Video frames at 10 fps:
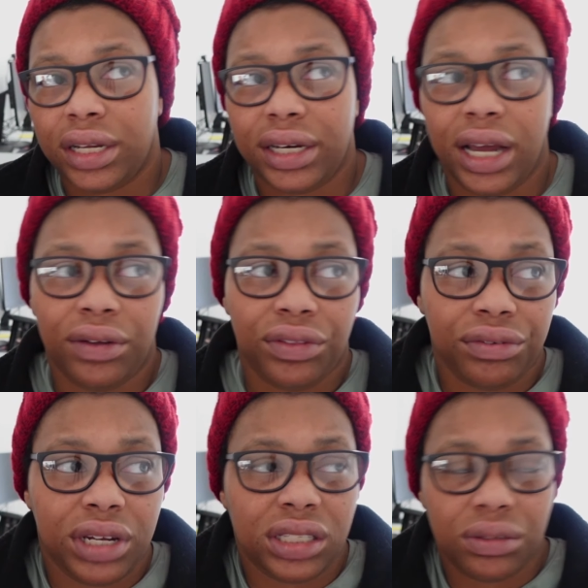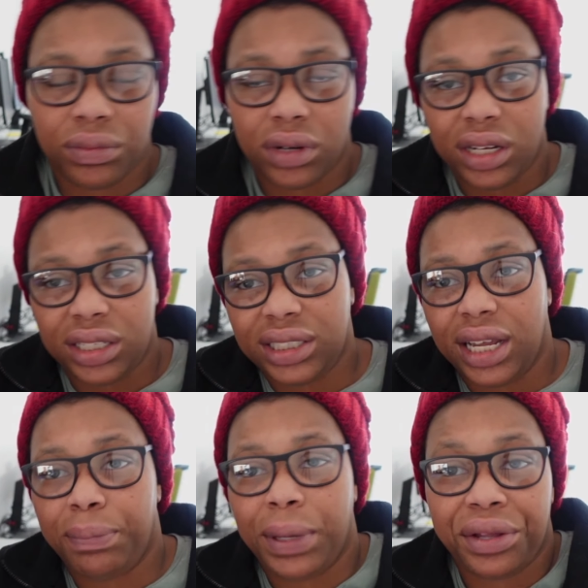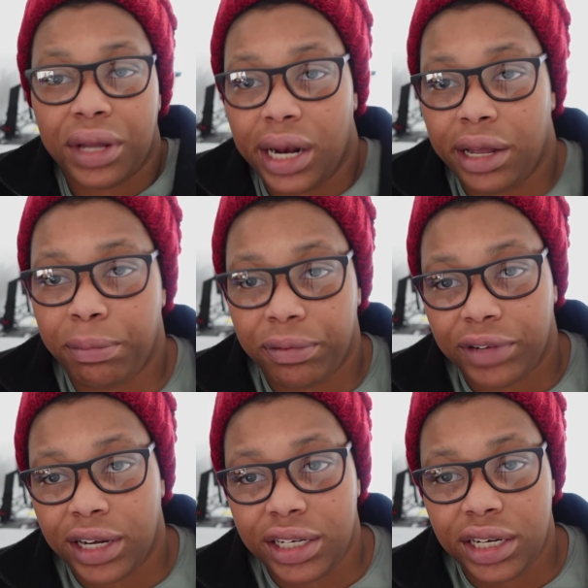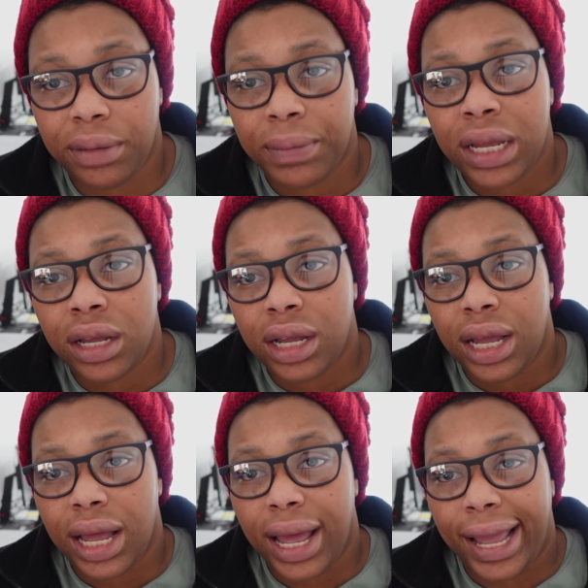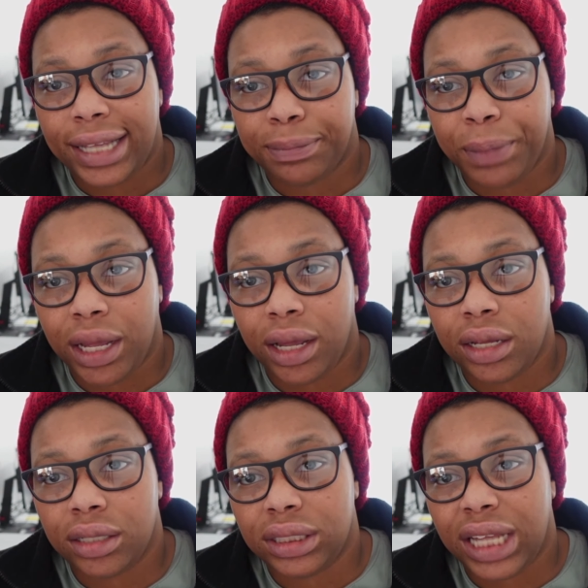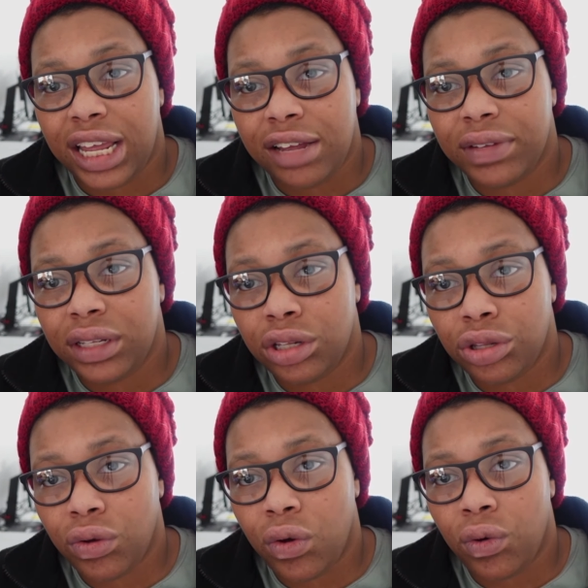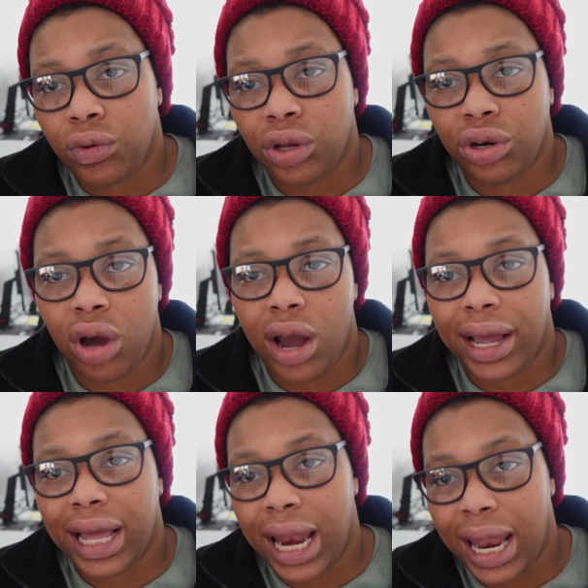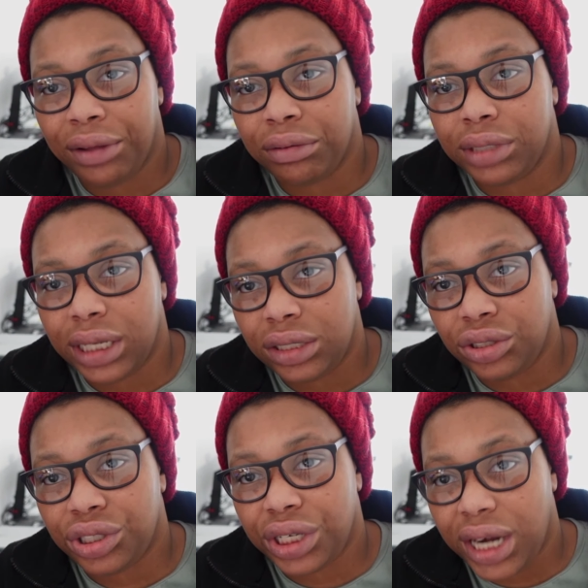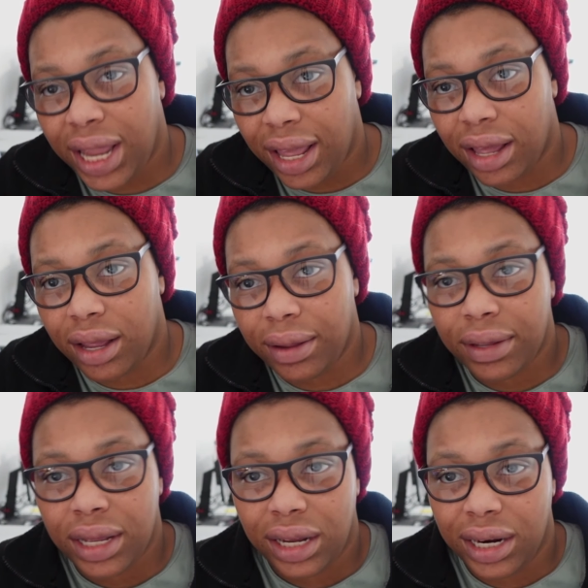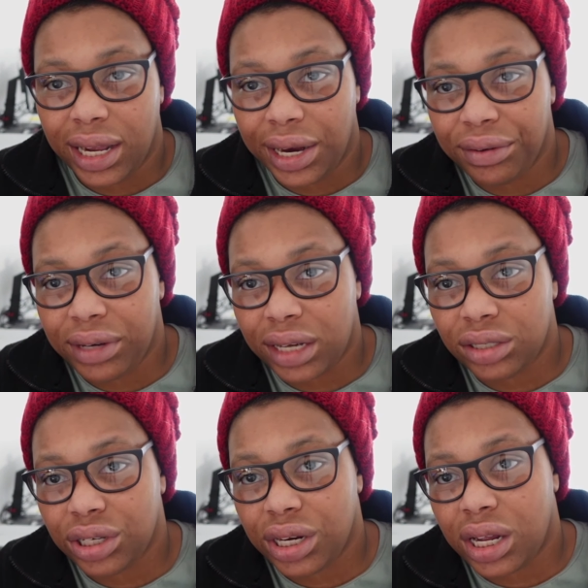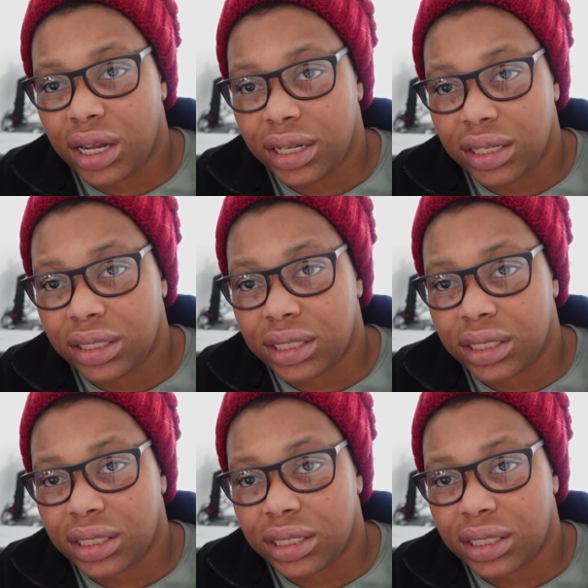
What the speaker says: Now, the reason why I say cloud provider is because even though you're not a cloud engineer, a cloud engineer is